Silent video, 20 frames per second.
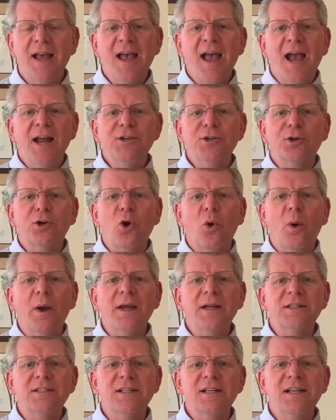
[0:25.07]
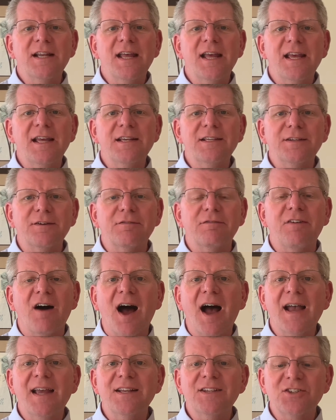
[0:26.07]
and you're going to need
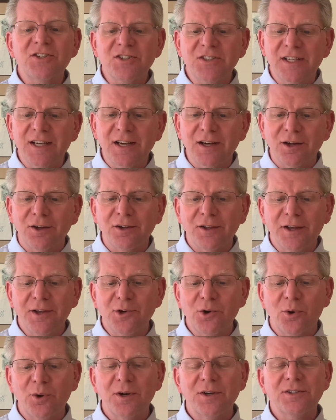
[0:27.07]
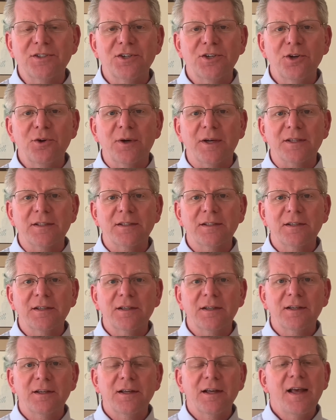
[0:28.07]
divine skill in order to do it.
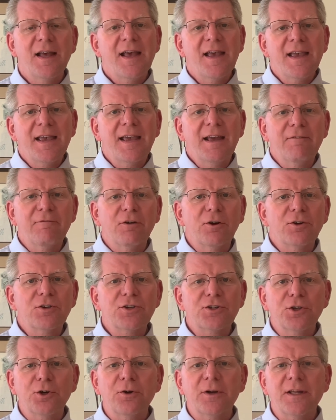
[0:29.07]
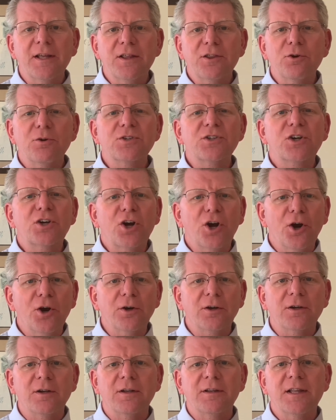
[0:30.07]
In verse 30, there's a
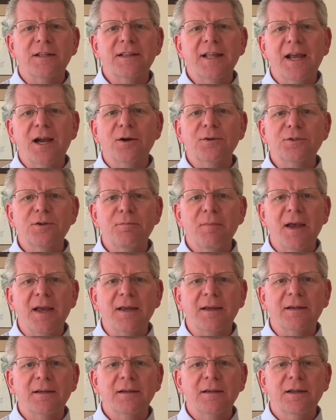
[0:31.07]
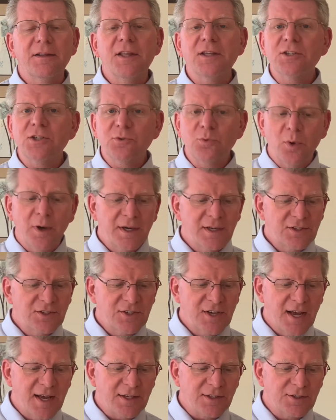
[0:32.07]
curtain that they are to make, and this is what it
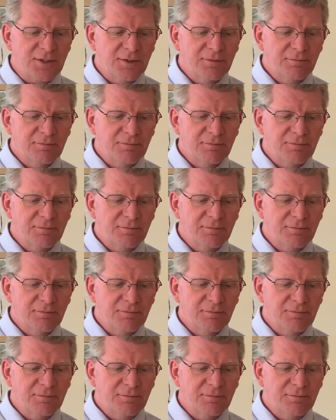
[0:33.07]
says.